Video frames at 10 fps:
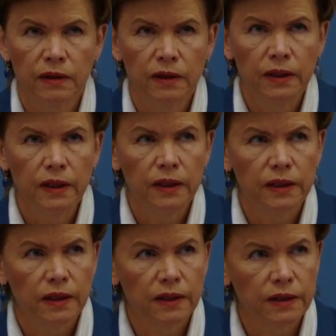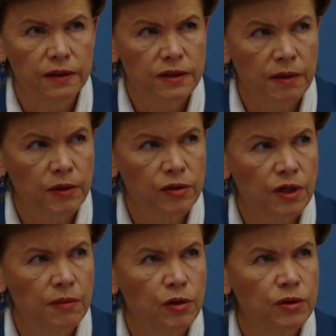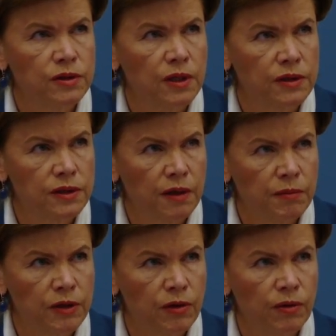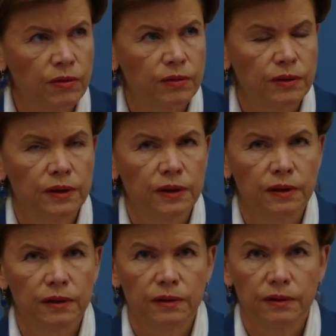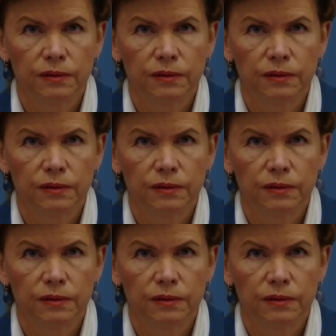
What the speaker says: and be it prisoners of war or children.